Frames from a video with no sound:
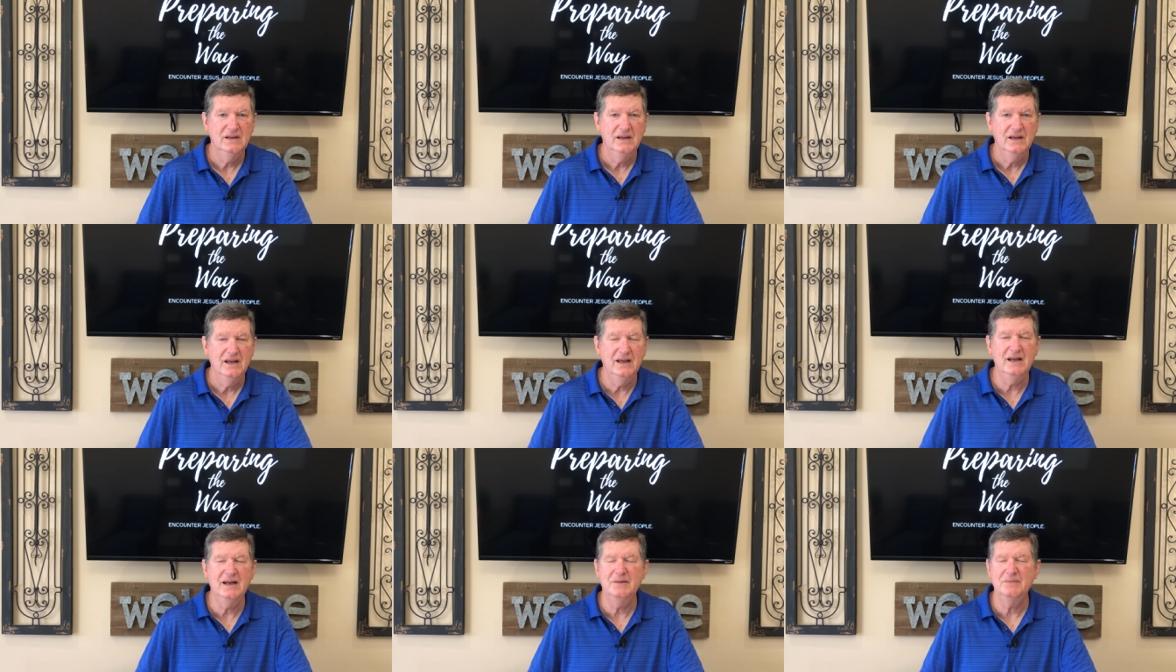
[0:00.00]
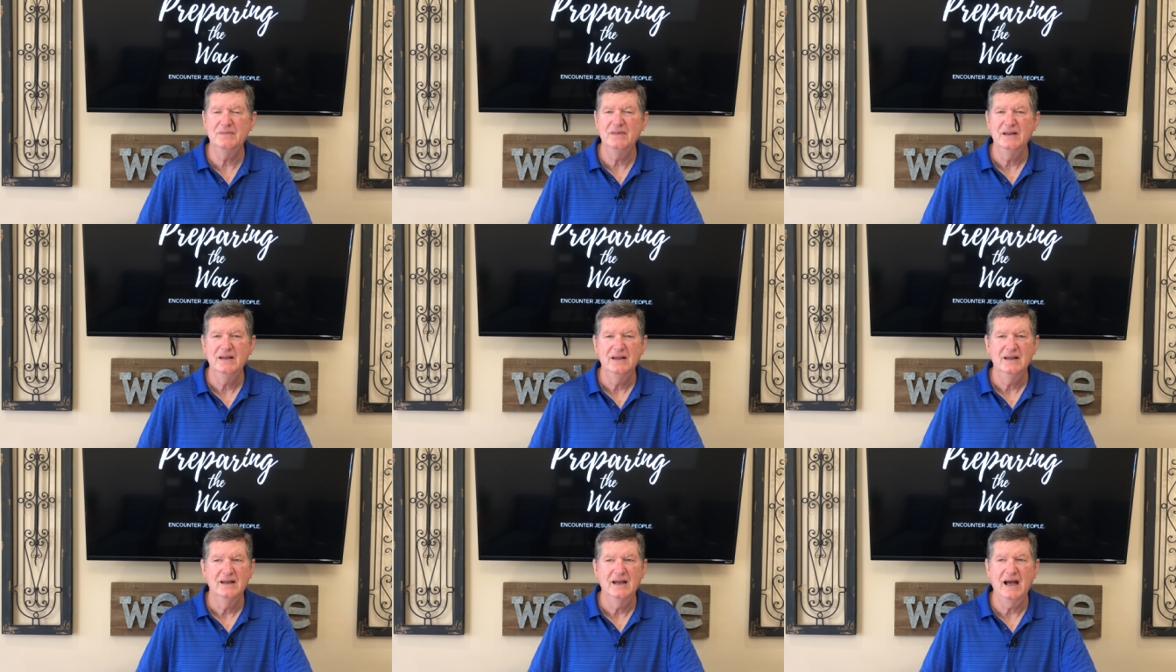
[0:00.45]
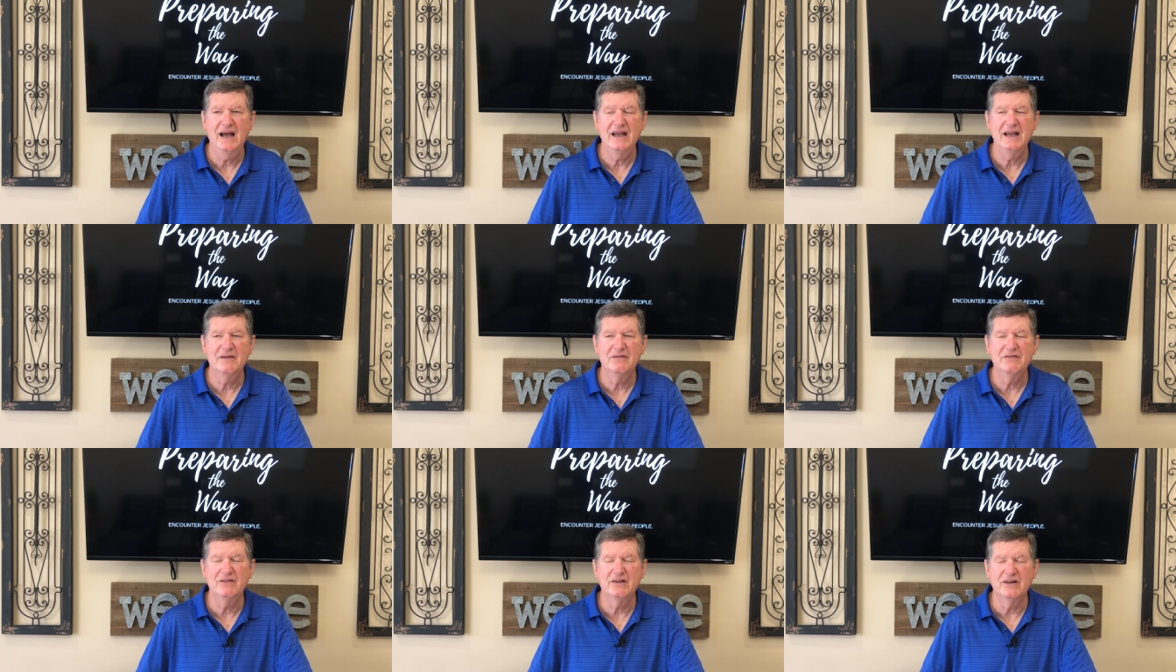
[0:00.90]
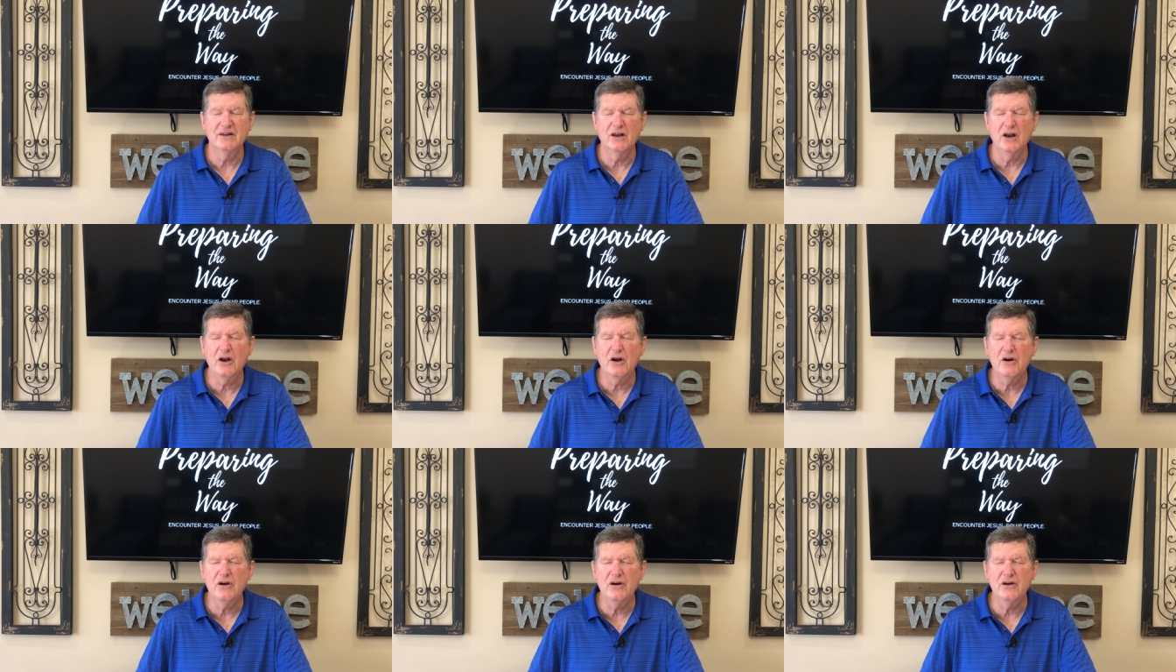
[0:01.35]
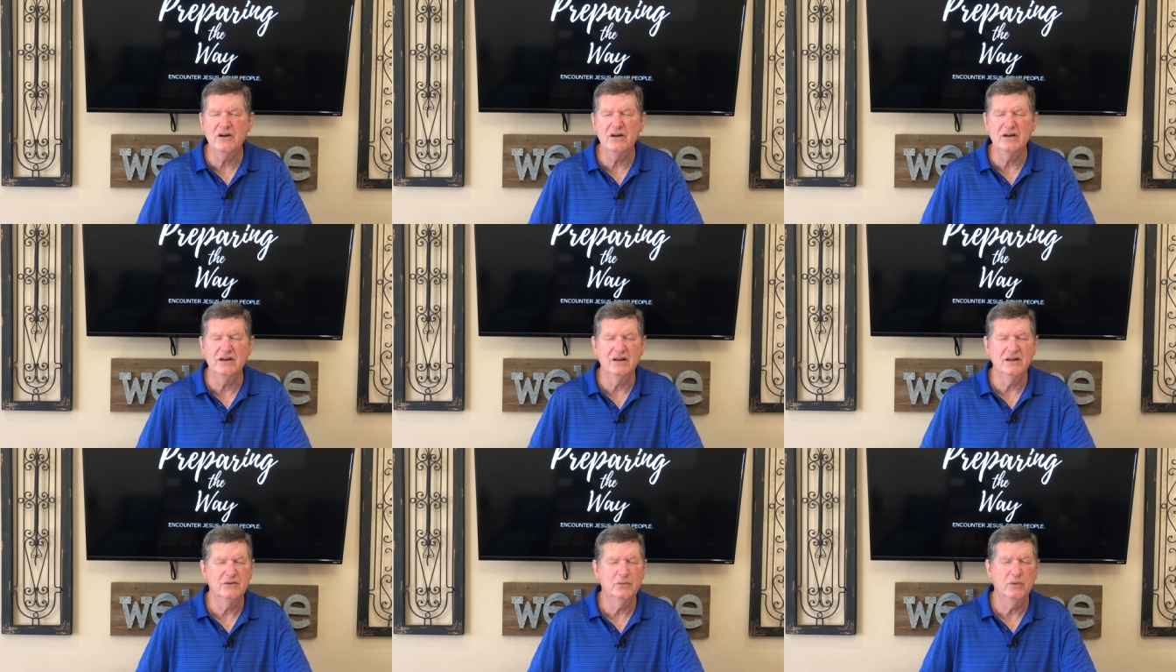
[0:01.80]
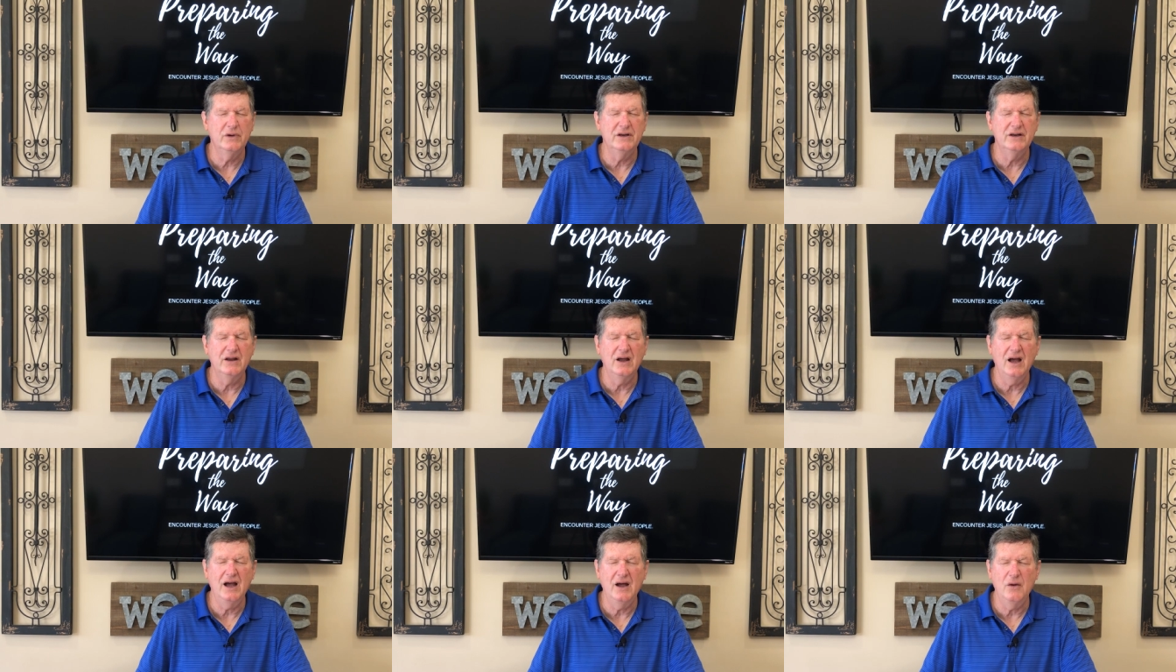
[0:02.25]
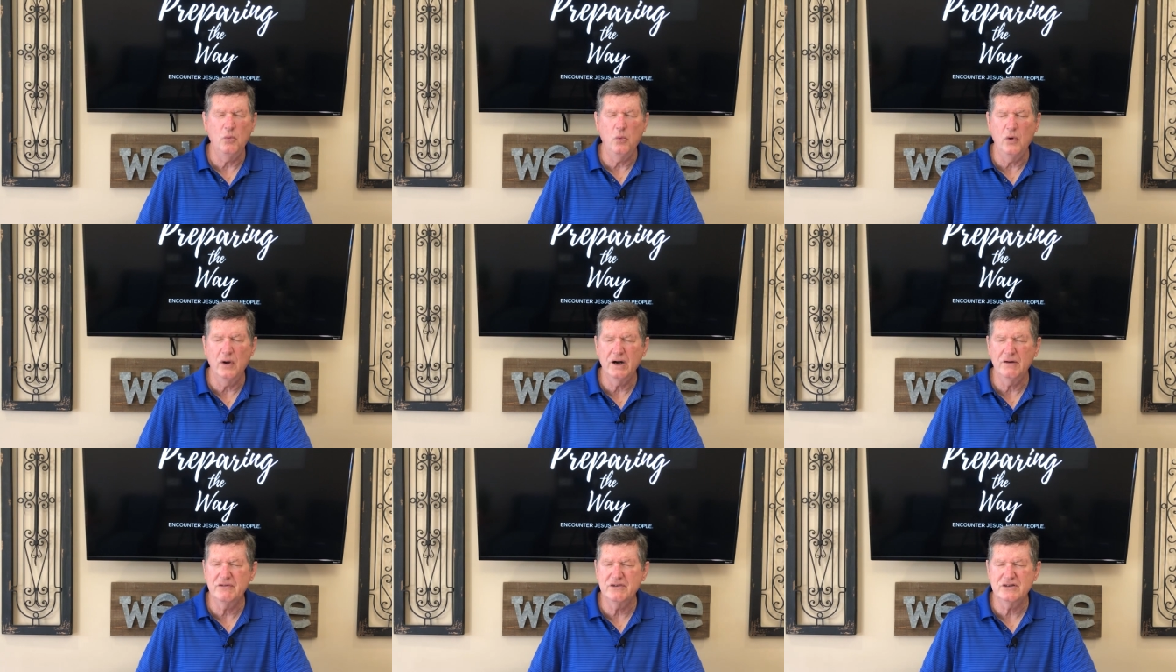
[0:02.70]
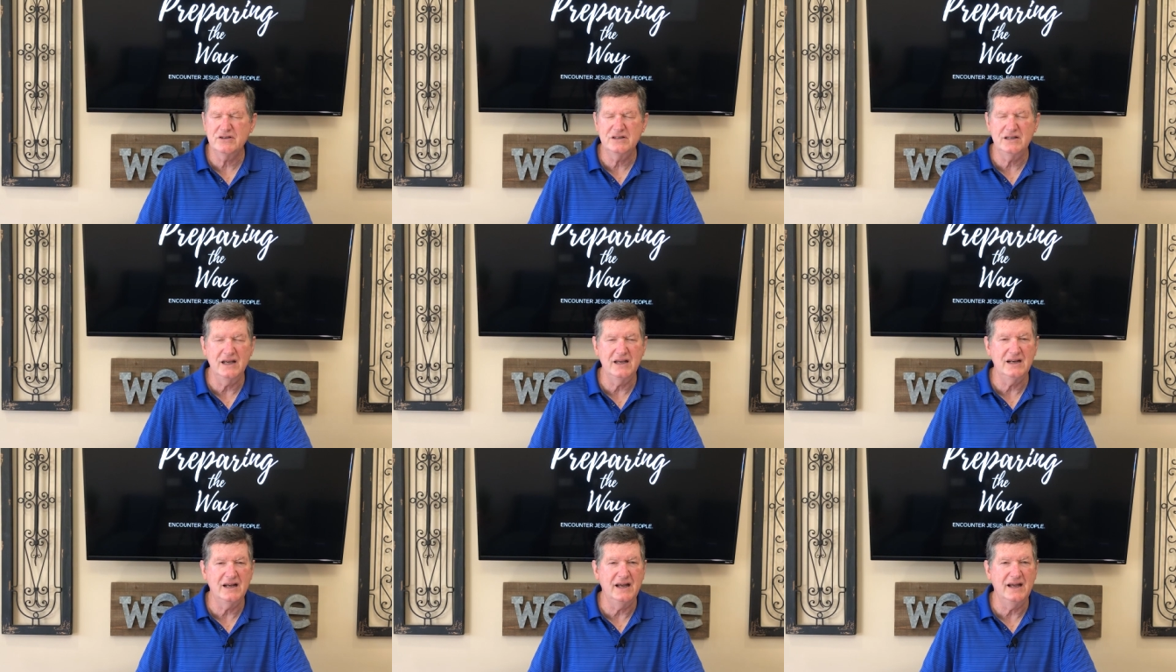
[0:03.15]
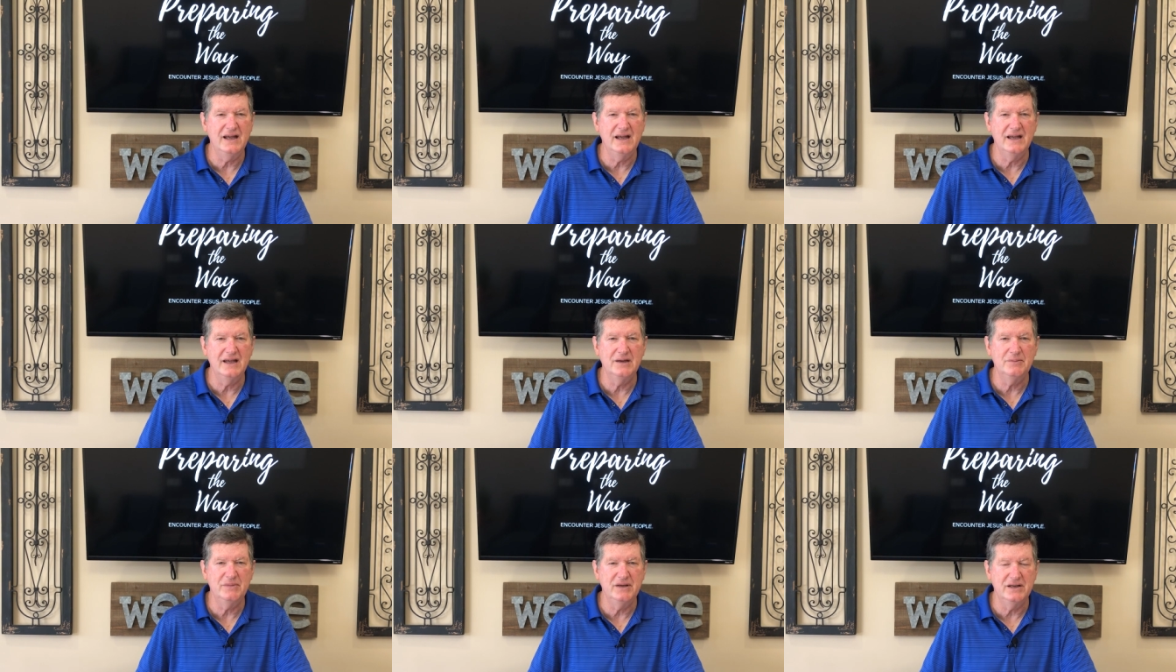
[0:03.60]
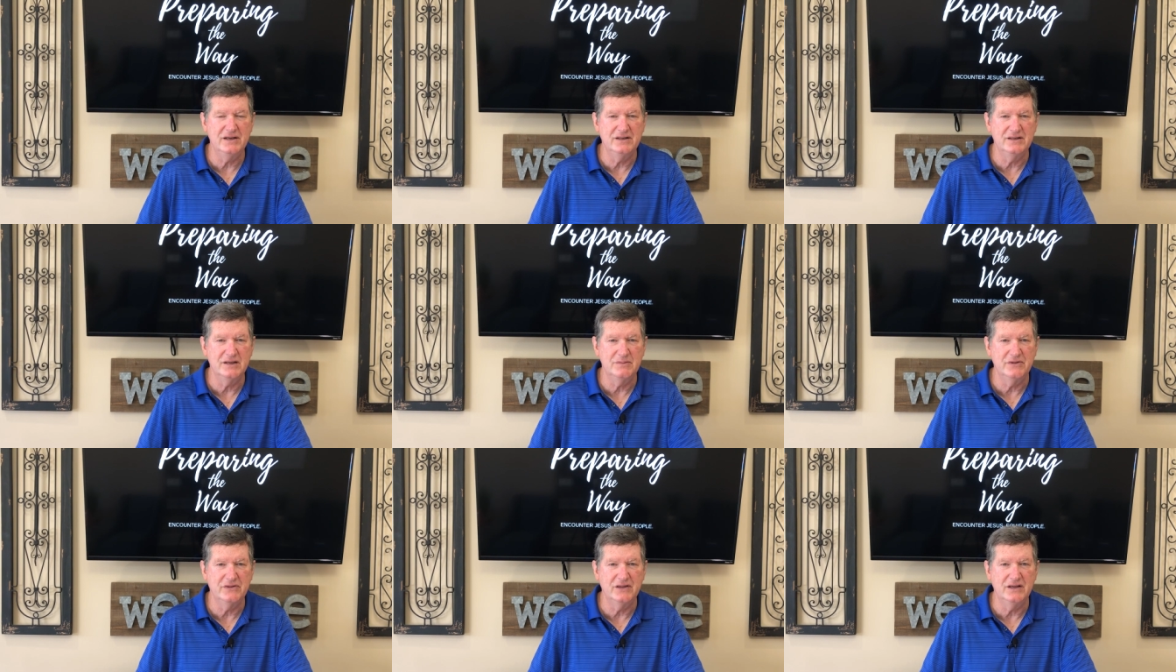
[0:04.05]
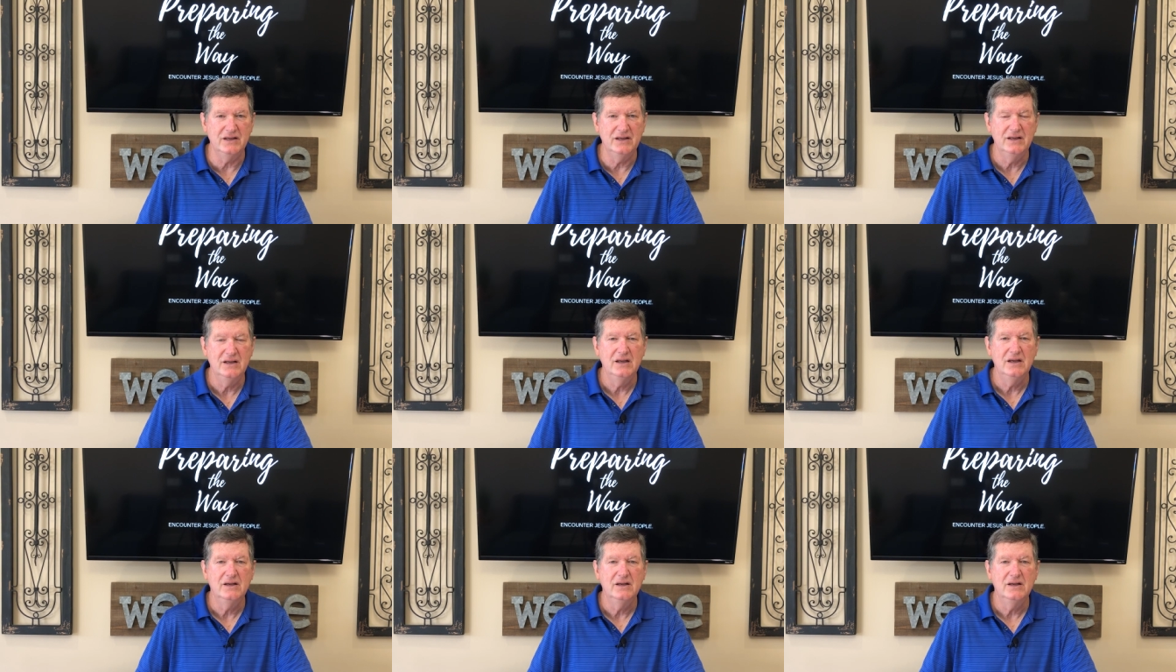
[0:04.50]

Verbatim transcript: And I'm, I have learned when whatever state I am in, Timothy,